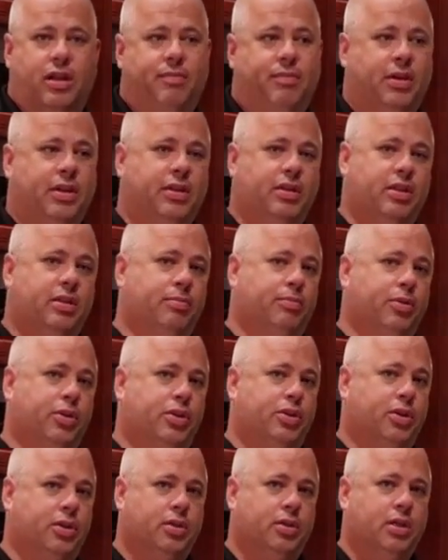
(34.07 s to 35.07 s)
I've been to the
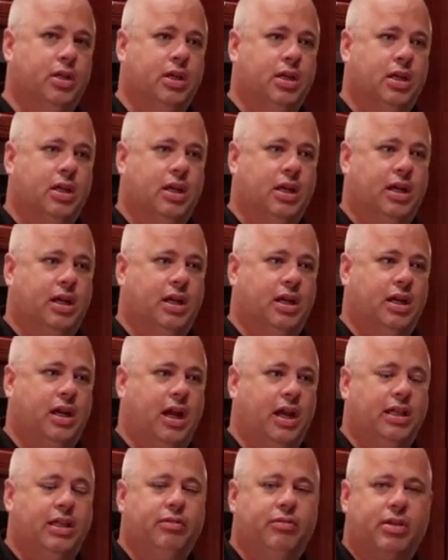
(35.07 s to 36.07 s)
butcher.
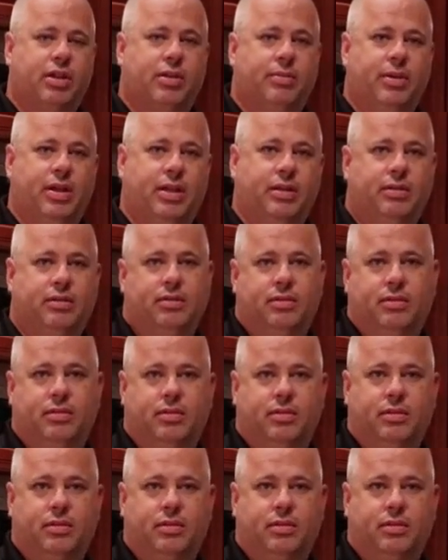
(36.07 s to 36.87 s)
Highly recommend.